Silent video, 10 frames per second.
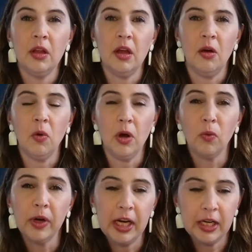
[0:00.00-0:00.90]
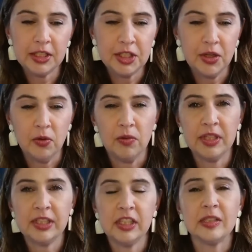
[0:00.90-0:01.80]
I want to read it to you.
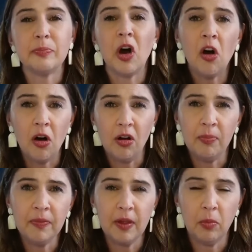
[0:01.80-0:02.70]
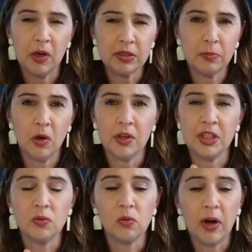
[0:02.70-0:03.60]
This is Paul, Apostle Paul.
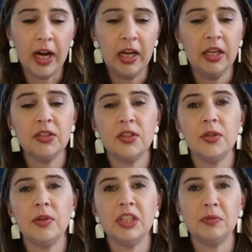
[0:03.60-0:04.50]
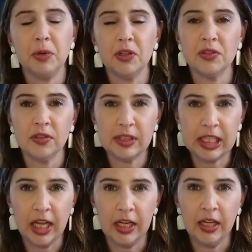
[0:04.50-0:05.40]
He's writing to his spiritual
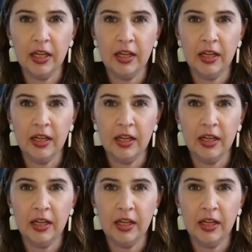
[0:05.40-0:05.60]
son,